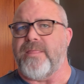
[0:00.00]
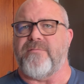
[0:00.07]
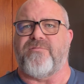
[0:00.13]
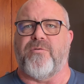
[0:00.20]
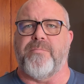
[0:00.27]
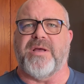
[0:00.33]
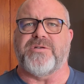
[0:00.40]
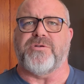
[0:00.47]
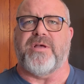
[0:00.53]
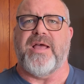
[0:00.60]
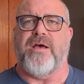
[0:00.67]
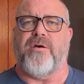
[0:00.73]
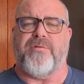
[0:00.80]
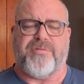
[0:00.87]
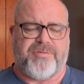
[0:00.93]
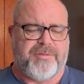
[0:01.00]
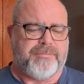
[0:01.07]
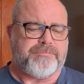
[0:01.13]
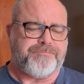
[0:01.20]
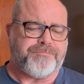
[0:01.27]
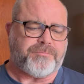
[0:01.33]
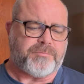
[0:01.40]
For mental health,
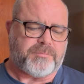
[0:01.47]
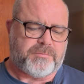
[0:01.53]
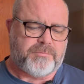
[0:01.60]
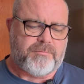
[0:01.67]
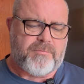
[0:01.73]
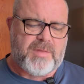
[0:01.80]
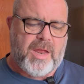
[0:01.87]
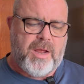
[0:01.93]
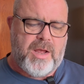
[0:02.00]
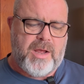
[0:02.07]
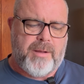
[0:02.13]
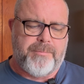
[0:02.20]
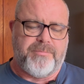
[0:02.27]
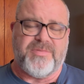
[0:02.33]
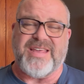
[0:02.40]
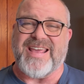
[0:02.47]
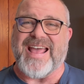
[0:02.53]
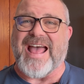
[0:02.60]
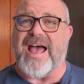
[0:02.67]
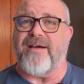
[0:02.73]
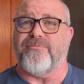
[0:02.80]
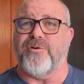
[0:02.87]
the
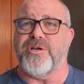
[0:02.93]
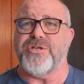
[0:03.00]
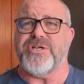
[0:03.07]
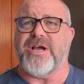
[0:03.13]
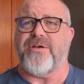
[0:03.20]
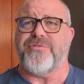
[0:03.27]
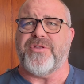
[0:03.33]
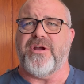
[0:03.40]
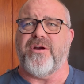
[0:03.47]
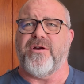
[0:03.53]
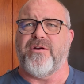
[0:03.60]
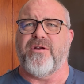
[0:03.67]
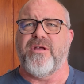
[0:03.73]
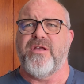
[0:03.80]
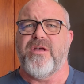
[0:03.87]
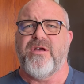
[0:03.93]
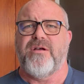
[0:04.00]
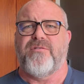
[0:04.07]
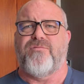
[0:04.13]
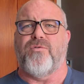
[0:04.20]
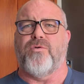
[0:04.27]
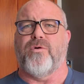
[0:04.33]
average out there
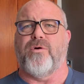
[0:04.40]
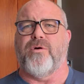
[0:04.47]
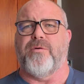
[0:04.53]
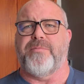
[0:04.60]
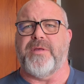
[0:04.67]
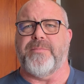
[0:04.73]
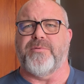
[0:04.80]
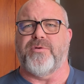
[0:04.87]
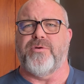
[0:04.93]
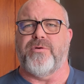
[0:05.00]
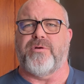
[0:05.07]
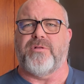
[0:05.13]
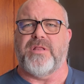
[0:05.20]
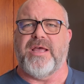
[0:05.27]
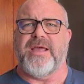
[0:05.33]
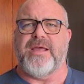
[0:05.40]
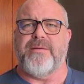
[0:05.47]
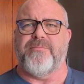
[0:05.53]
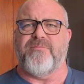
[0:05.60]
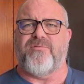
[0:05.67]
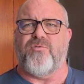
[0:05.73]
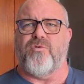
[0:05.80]
for people who
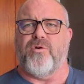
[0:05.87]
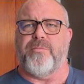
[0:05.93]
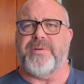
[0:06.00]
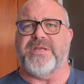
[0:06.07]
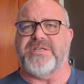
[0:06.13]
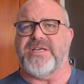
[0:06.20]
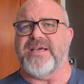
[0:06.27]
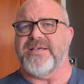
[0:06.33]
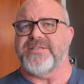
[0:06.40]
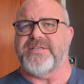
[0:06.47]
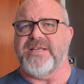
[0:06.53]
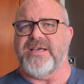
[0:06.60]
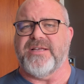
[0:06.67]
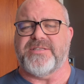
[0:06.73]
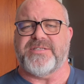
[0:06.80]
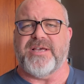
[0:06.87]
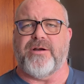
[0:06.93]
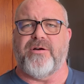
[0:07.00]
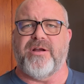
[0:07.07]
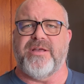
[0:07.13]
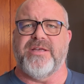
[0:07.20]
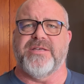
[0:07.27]
claim for PTSD,
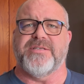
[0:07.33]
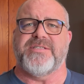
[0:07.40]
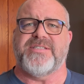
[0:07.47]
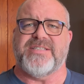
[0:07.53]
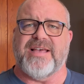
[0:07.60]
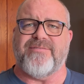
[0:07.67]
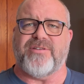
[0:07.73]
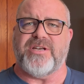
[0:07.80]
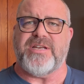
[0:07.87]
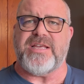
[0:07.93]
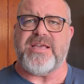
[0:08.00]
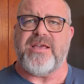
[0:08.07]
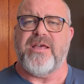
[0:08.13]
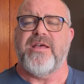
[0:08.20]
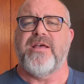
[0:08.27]
etc., is 70.